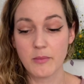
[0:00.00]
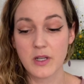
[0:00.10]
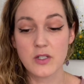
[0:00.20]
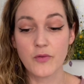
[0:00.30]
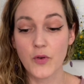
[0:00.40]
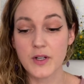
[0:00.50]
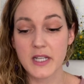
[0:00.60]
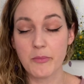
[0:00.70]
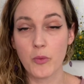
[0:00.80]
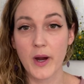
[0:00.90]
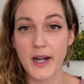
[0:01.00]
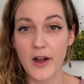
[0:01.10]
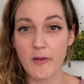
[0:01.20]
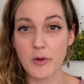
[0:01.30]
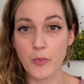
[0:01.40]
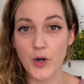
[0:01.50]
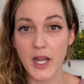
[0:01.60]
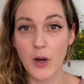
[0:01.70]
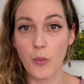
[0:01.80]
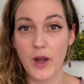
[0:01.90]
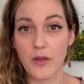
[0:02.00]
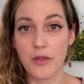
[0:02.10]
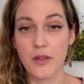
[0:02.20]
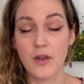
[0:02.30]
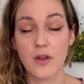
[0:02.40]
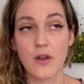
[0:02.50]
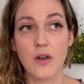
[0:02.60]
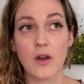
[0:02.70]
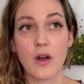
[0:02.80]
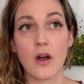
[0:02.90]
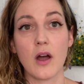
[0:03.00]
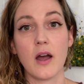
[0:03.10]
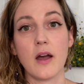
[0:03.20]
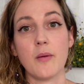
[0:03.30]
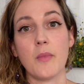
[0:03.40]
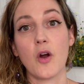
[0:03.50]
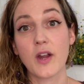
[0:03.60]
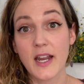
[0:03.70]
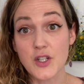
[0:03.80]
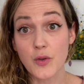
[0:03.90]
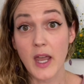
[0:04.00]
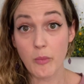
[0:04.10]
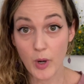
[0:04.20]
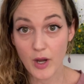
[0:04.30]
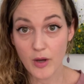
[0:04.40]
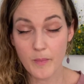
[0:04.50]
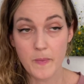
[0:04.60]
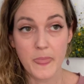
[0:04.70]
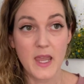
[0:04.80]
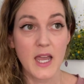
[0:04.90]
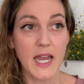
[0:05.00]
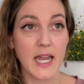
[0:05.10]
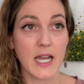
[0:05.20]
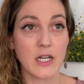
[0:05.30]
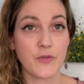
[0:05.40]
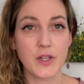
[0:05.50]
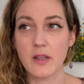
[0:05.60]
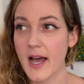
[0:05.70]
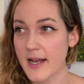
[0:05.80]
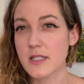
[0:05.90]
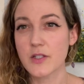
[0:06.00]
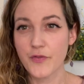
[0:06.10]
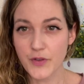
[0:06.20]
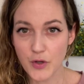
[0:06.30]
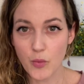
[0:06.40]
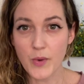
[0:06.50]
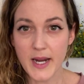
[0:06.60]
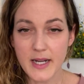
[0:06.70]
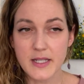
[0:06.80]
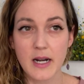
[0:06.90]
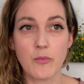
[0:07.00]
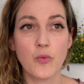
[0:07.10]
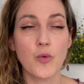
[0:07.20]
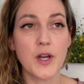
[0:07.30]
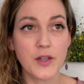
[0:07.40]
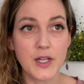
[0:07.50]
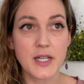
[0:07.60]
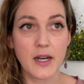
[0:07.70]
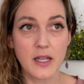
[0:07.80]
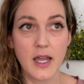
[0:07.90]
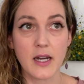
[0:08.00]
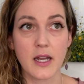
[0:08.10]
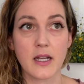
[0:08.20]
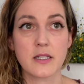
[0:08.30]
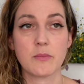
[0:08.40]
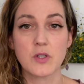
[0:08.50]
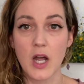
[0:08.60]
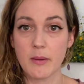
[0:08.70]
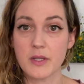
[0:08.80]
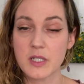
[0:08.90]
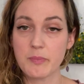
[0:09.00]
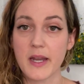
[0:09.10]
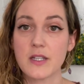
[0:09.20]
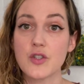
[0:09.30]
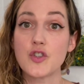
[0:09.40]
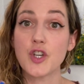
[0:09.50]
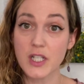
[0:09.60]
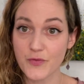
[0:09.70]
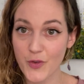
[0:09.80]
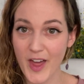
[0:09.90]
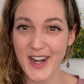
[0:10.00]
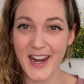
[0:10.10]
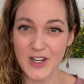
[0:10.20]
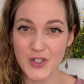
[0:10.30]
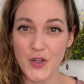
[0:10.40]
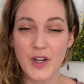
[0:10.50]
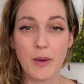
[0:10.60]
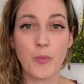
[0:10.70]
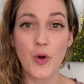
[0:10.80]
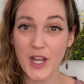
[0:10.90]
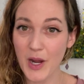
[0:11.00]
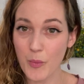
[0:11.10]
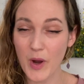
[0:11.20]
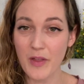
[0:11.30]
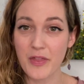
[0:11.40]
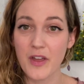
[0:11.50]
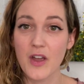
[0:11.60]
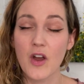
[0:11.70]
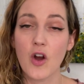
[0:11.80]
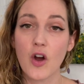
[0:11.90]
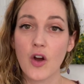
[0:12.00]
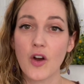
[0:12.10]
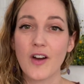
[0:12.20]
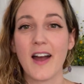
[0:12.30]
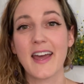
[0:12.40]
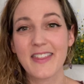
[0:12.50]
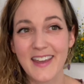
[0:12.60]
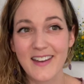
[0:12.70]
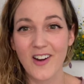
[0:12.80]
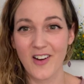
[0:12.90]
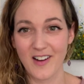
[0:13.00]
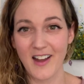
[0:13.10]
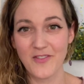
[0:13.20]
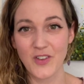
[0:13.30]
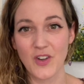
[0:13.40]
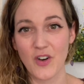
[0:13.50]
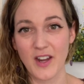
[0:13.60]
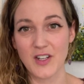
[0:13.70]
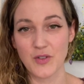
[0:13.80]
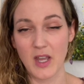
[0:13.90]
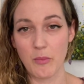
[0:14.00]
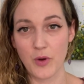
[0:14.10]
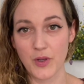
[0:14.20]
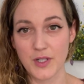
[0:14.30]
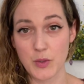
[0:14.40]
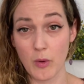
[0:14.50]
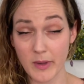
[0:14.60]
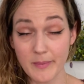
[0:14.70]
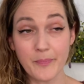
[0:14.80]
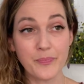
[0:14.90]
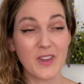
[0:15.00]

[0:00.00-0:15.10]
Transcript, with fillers: Like, so for example, right now I've been working with Archangel Gabriel. and for the last few weeks, and I'm really dedicating some time and space just for that angel, and I'm working with her. I feel that Archangel Gabriel is a woman.